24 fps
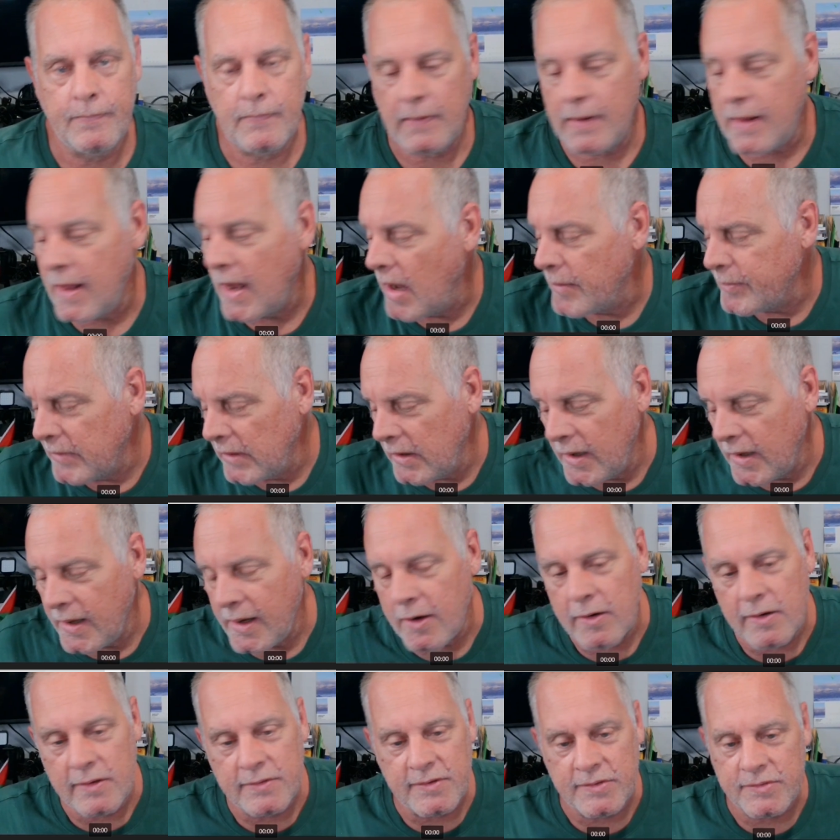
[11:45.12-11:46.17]
Kamala
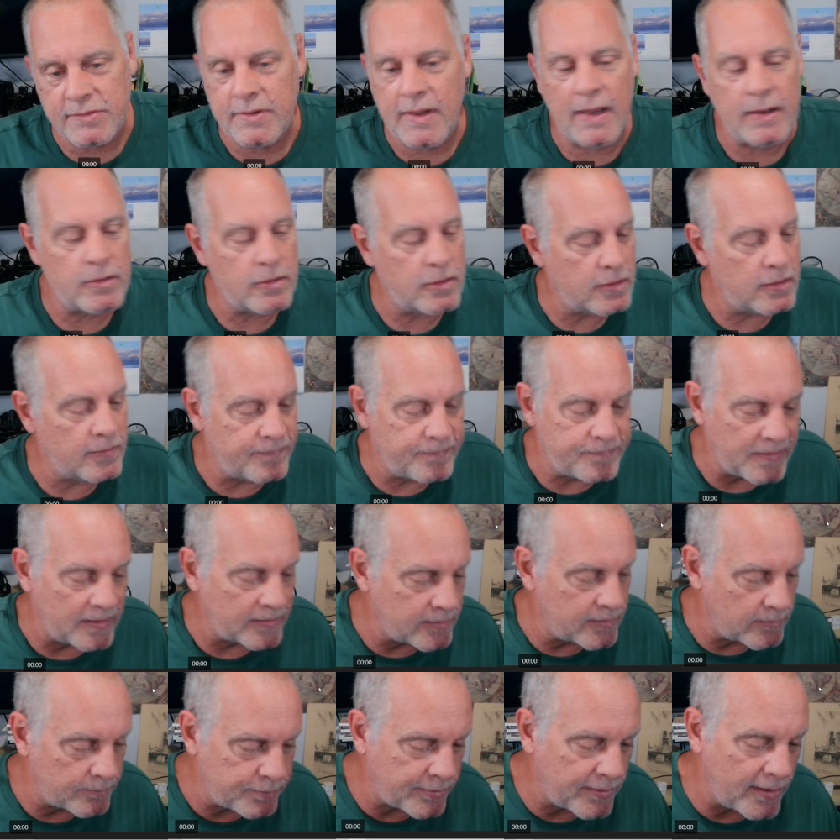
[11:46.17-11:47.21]
Harris has got her
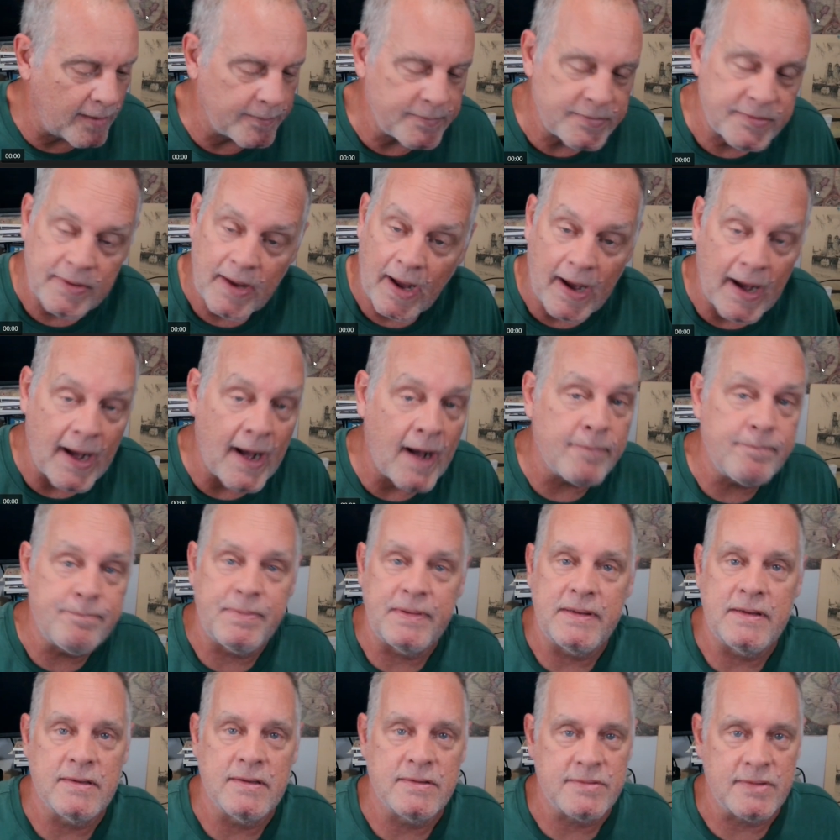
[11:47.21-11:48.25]
fucking problems,
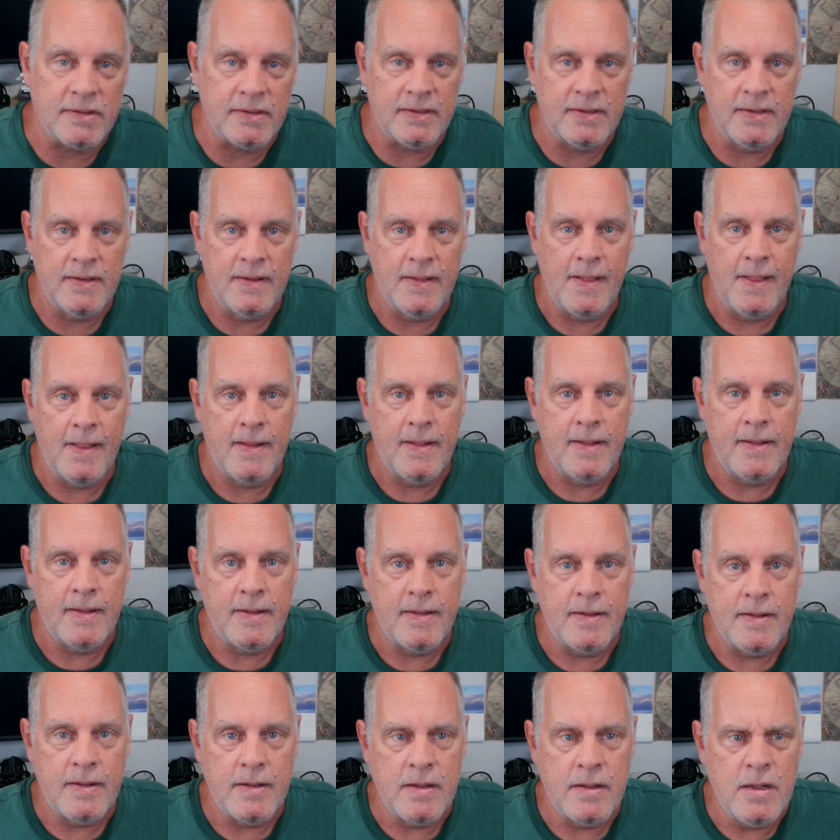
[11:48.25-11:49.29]
obviously.
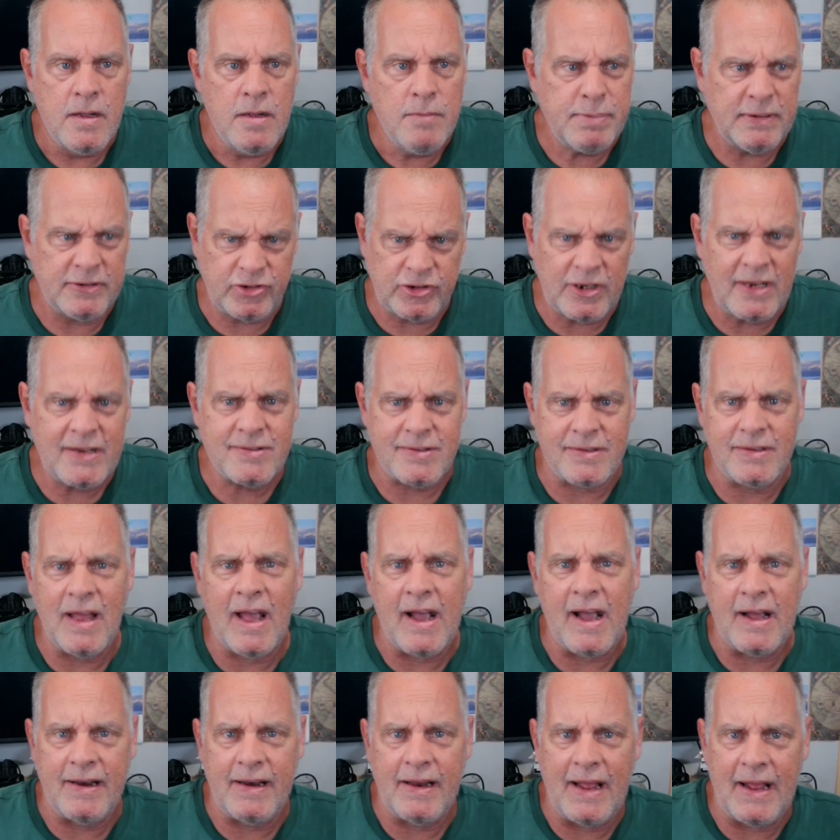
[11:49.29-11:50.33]
But she's
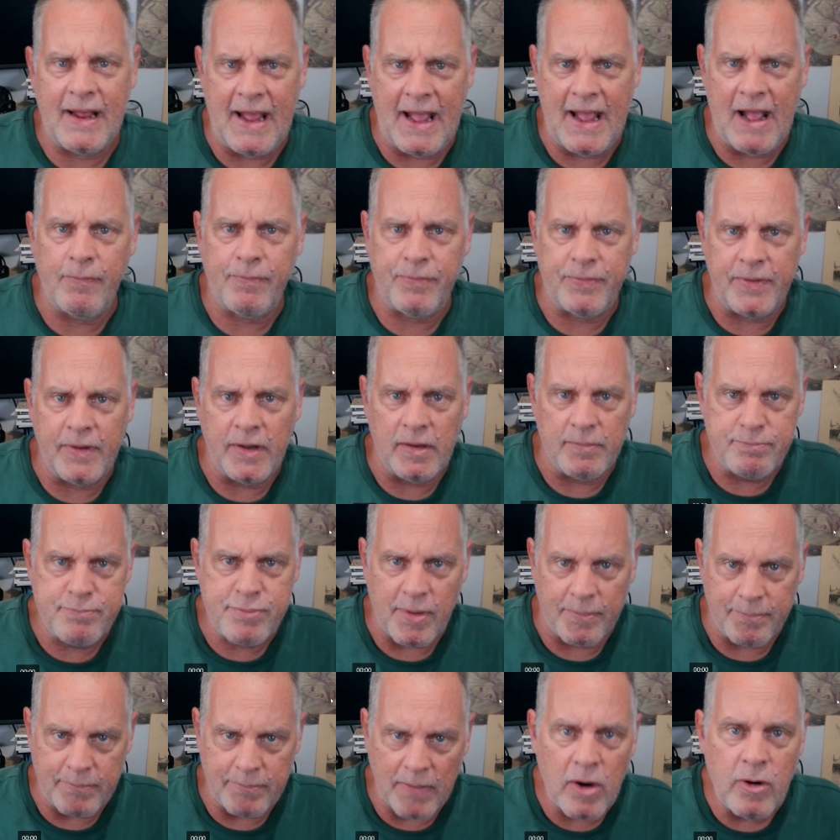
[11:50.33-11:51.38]
not out there
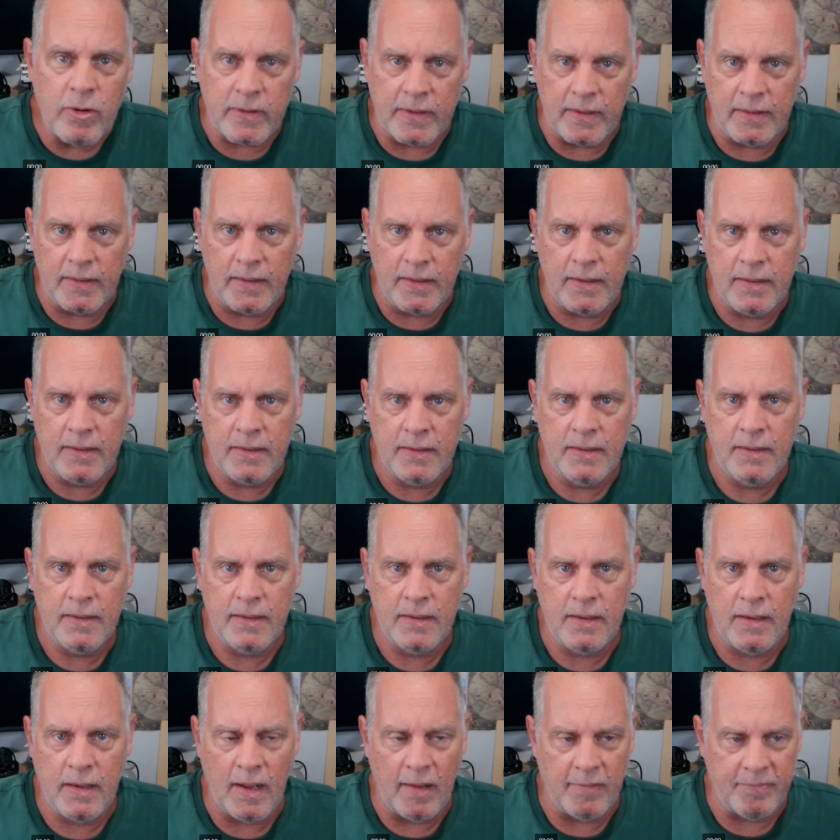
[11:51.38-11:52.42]
promoting
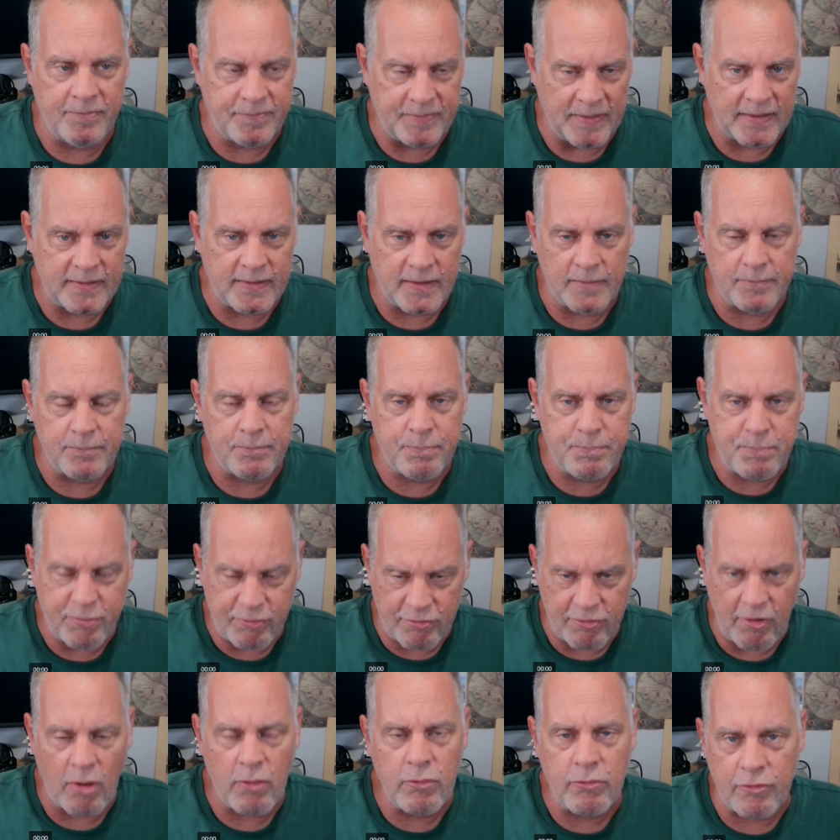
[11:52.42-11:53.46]
a fucking
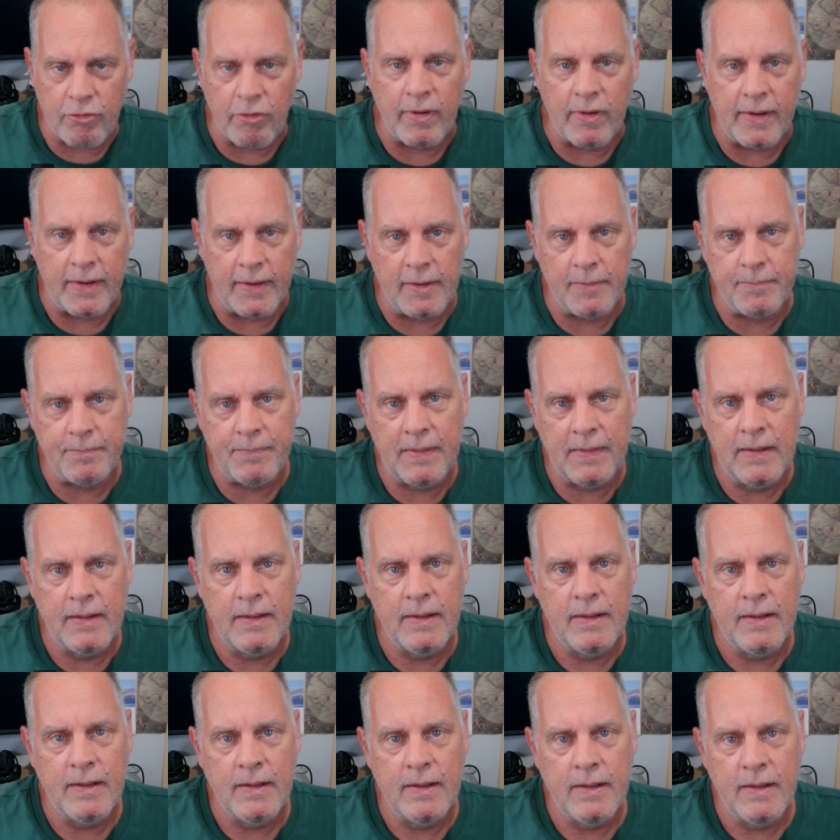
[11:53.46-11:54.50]
program
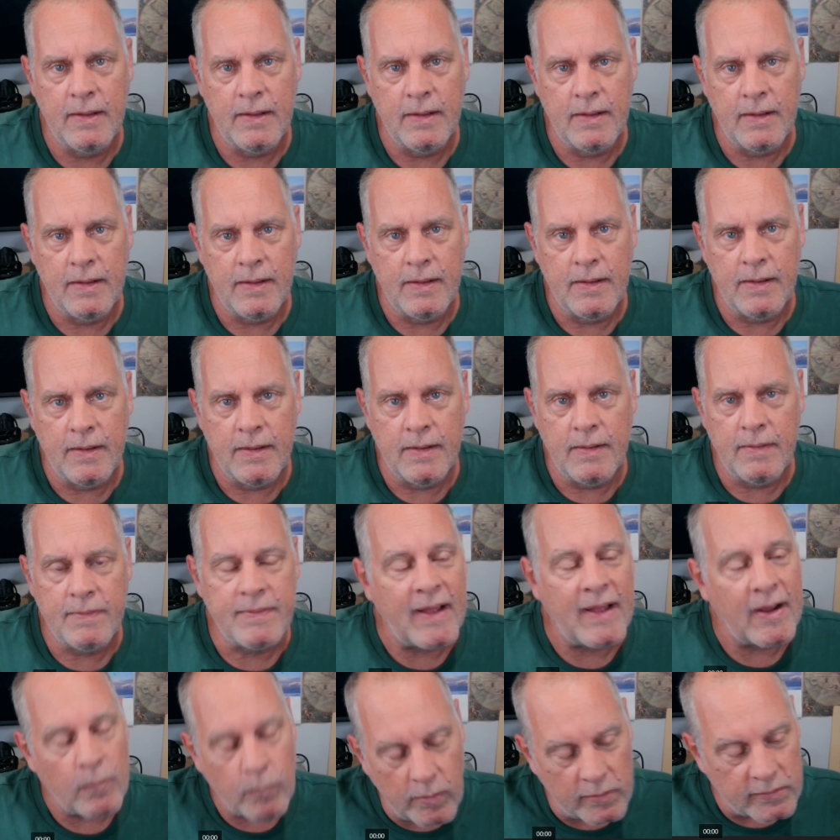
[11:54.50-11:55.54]

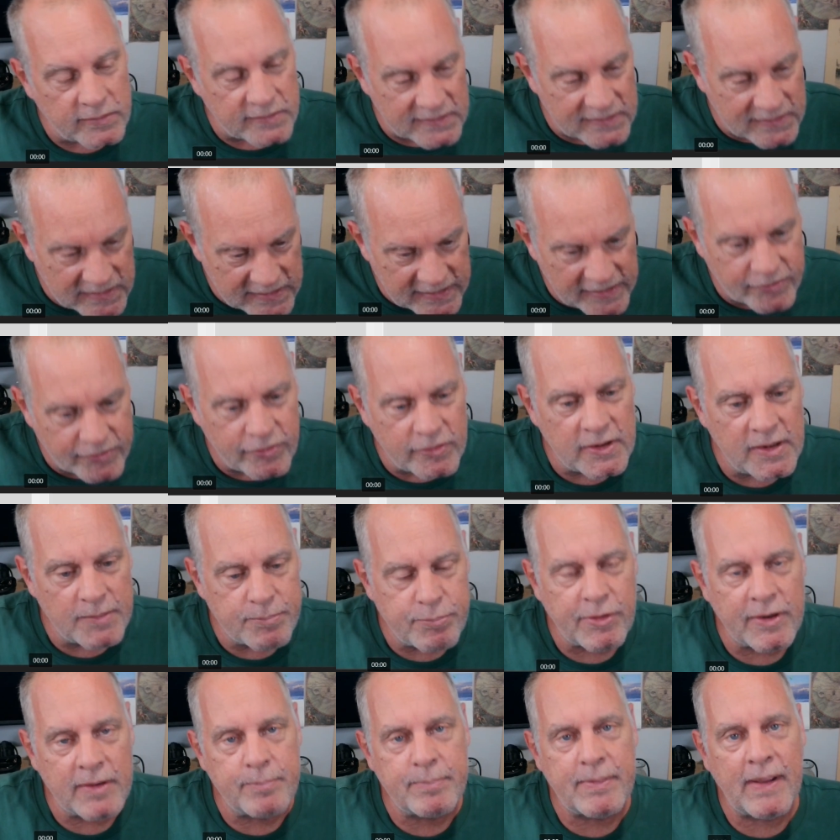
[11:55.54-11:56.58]
that will literally
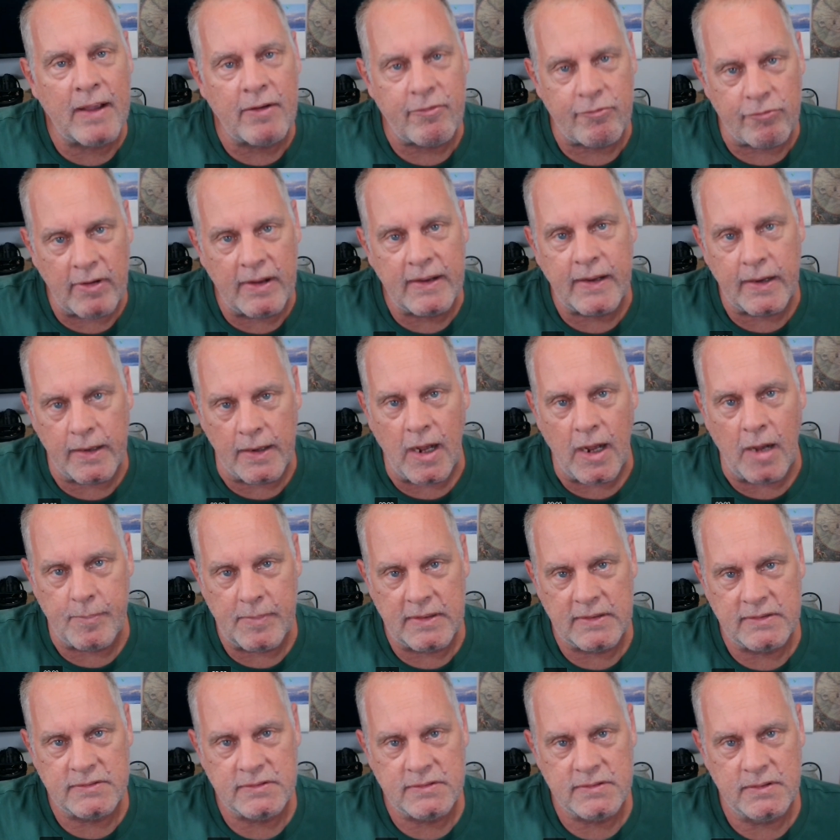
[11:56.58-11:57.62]
bring back
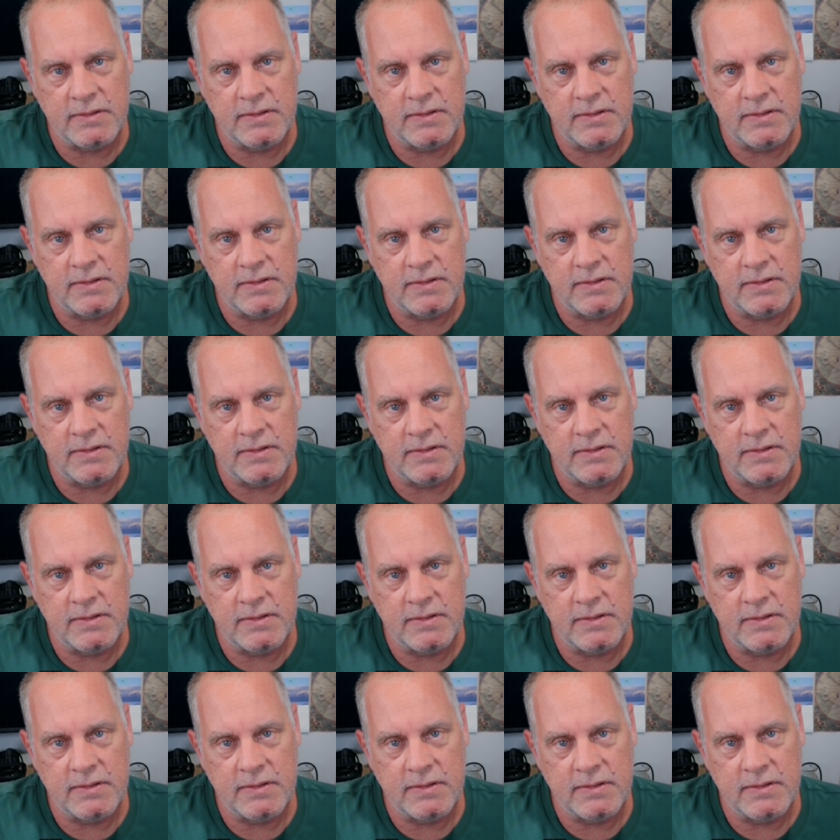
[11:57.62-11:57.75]
Reaganomics.